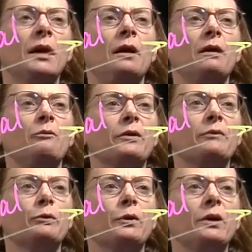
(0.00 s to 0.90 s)
If we have
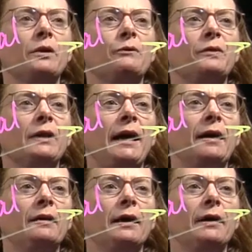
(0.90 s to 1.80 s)
a really
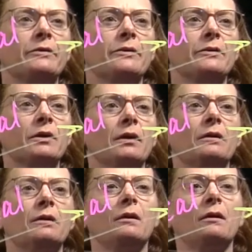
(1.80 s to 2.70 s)
flat lens,
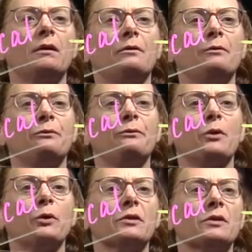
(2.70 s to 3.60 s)
the
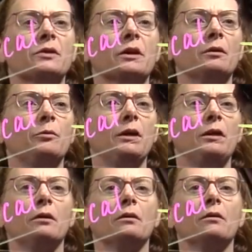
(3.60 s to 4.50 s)
focus is going to
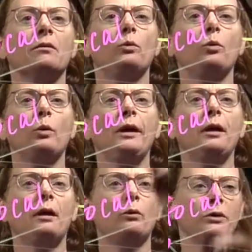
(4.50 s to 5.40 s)
be way
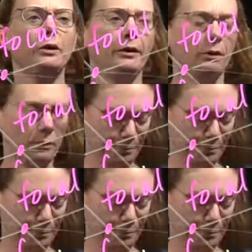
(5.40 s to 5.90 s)
out here.